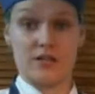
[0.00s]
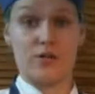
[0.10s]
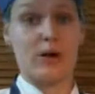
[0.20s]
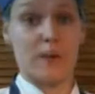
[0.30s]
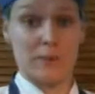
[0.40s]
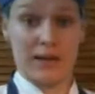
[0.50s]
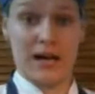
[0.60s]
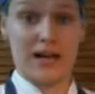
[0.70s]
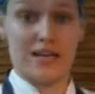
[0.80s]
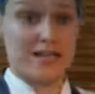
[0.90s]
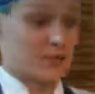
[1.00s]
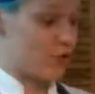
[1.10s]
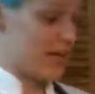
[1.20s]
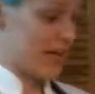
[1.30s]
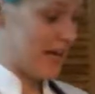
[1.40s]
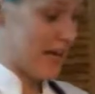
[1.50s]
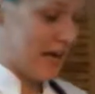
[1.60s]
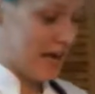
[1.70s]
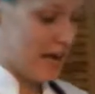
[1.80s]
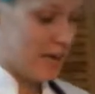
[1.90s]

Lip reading: So the banana is already in here.